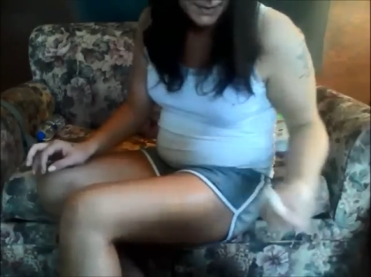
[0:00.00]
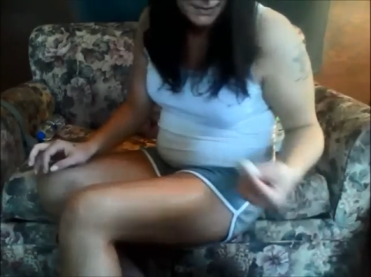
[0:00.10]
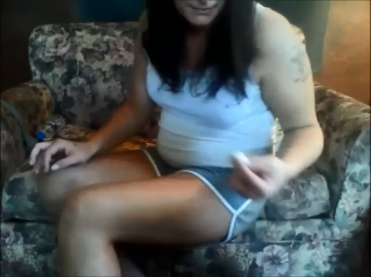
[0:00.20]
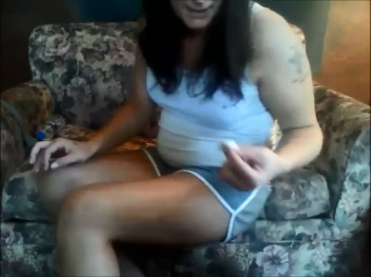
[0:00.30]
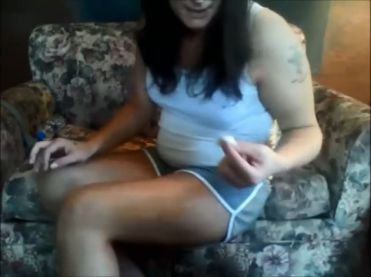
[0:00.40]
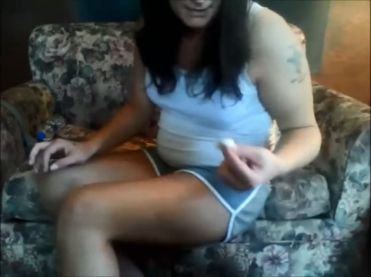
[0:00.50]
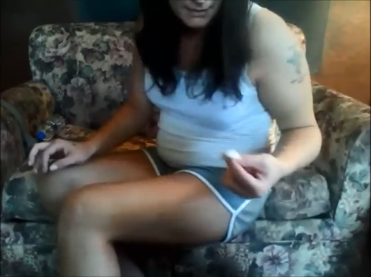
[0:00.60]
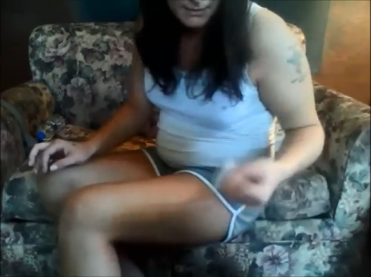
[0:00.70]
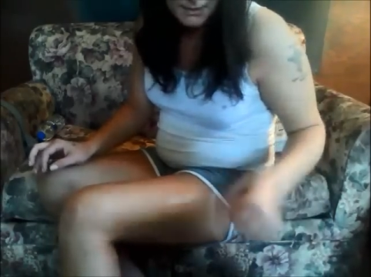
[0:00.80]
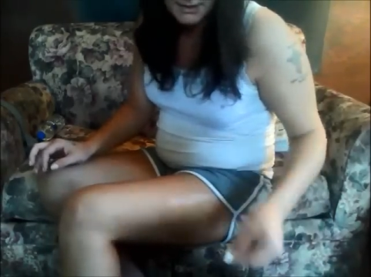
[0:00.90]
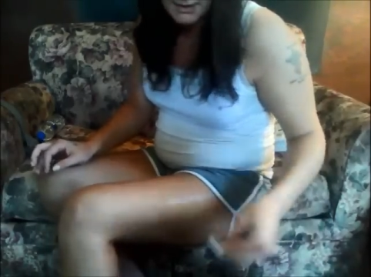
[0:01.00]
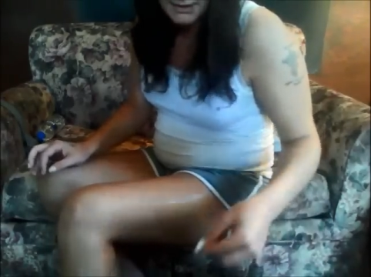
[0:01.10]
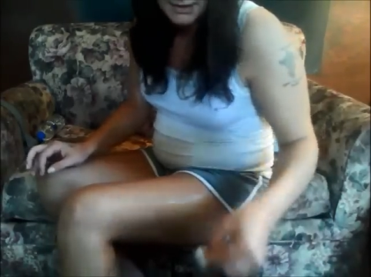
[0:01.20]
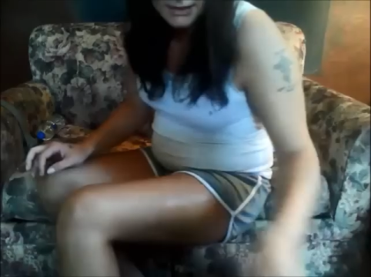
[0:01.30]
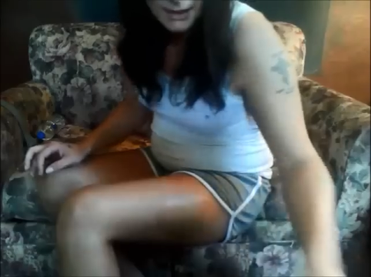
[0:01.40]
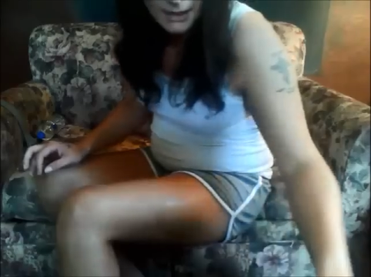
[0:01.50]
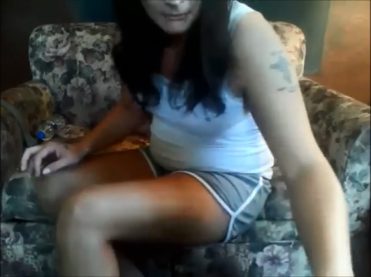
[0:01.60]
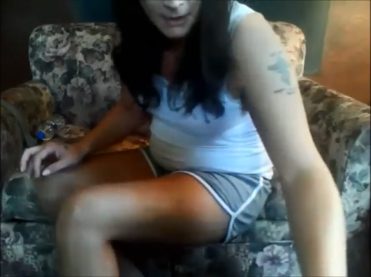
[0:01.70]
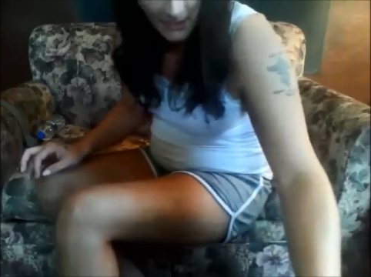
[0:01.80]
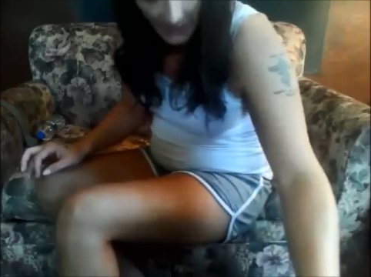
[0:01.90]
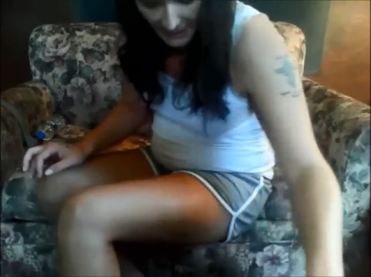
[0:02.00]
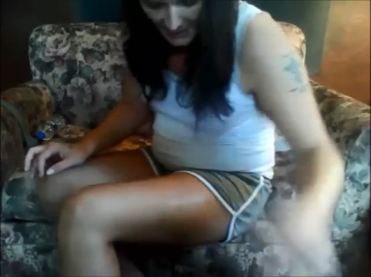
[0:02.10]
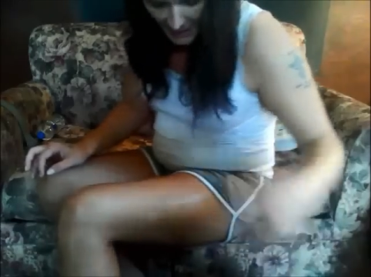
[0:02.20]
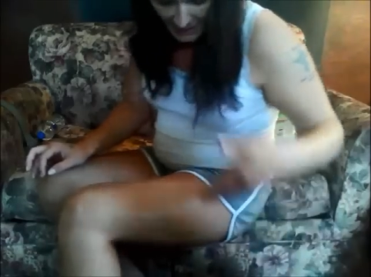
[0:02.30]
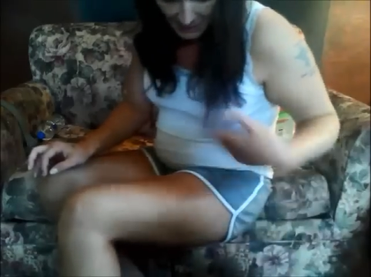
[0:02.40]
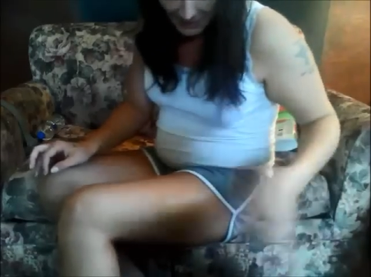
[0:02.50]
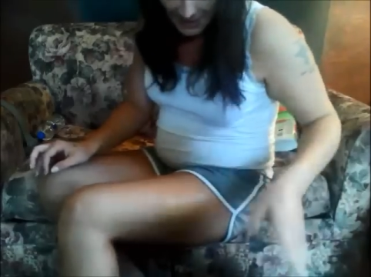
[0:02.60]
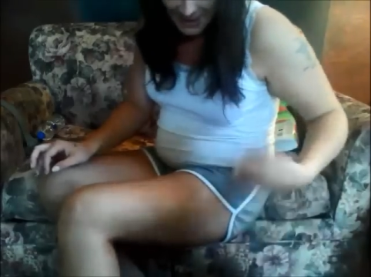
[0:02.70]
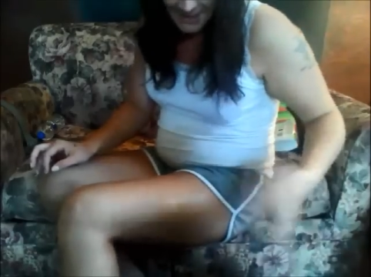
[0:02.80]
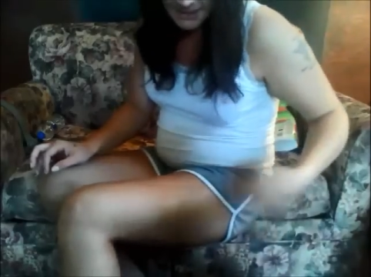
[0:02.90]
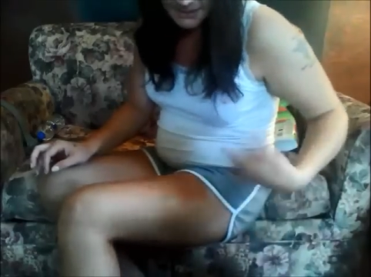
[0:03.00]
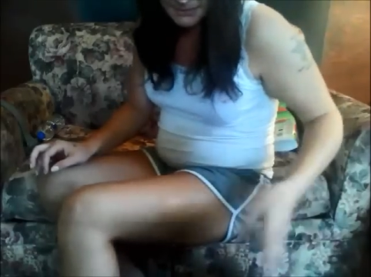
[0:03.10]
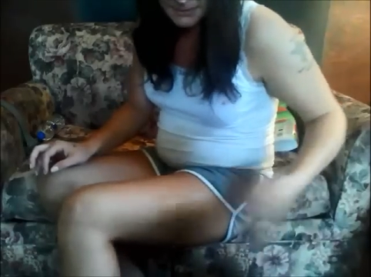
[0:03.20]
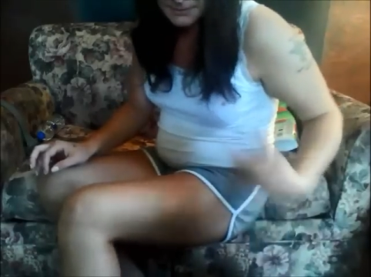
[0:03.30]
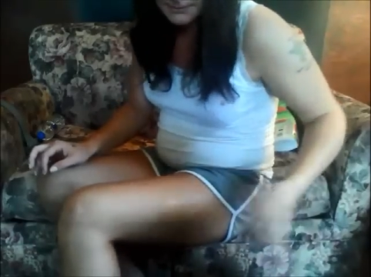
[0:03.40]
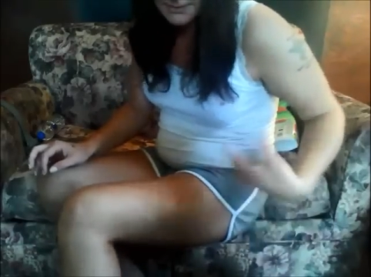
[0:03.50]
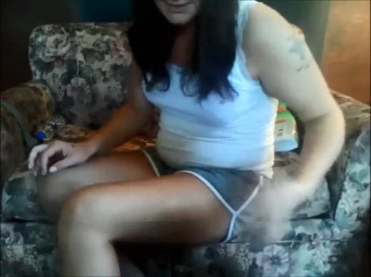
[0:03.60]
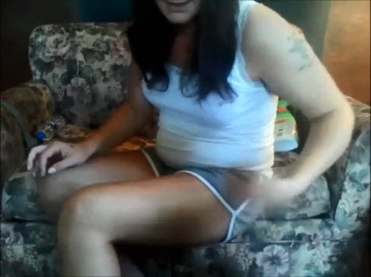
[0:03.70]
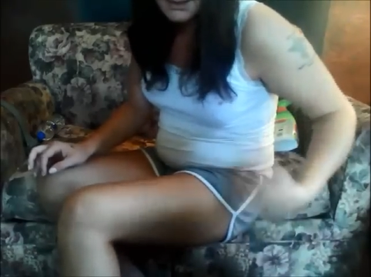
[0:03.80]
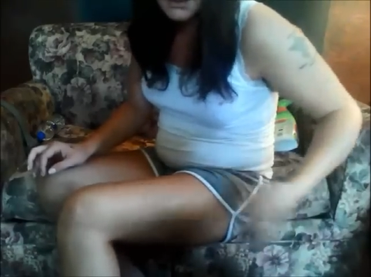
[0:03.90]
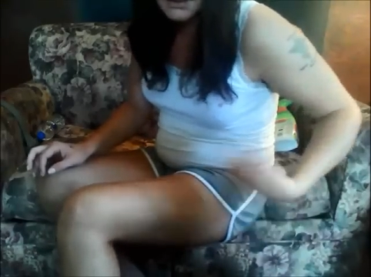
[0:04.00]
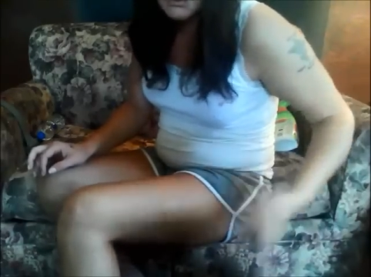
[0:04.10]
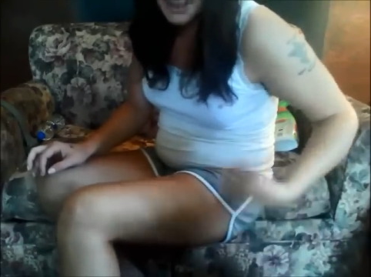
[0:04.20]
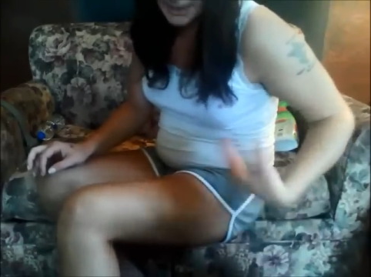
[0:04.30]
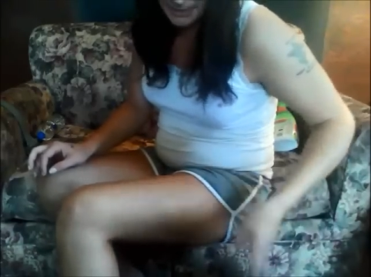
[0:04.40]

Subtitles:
Nobody's mouth can be seen.